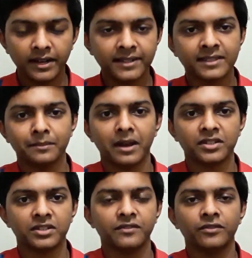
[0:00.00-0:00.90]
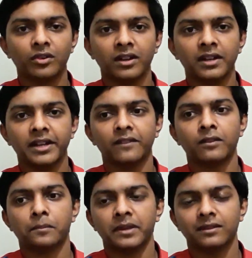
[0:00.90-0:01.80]
let's imagine if you are really
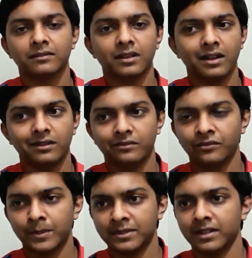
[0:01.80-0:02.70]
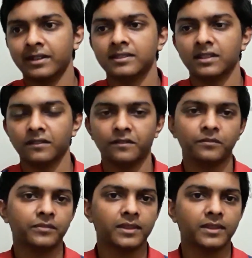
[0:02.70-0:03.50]
developing an website itself